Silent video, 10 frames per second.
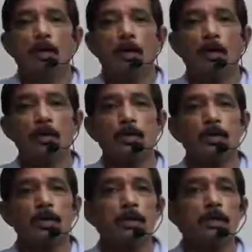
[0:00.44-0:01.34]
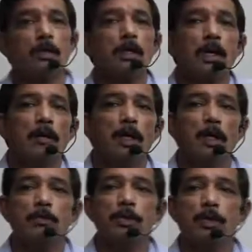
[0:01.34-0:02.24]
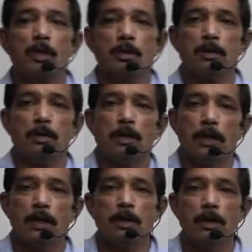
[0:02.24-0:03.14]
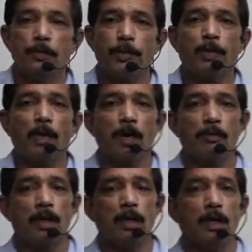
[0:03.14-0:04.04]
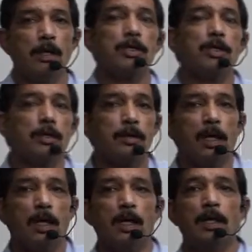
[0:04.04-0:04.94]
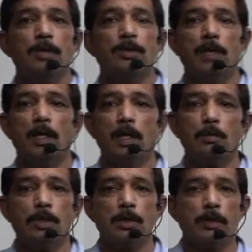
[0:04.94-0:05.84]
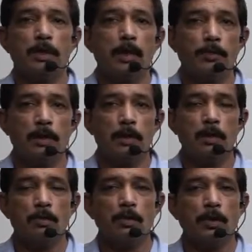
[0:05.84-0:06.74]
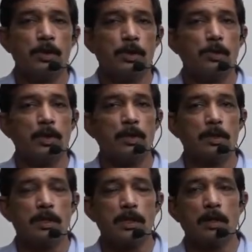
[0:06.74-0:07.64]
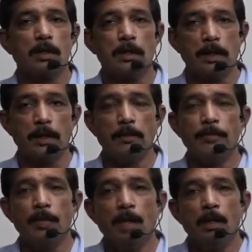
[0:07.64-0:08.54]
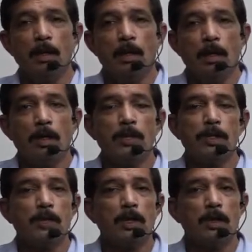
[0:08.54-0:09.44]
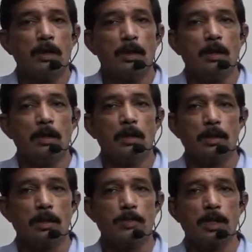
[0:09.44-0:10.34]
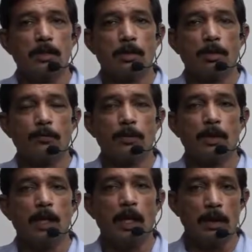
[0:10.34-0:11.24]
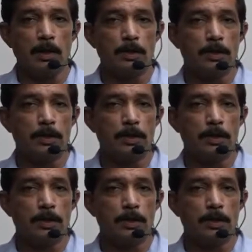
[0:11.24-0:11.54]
Hello students and welcome to the e-learning program initiated by Shri Gyanmanjari for the students of Standard 10 in which we are learning the subject of English.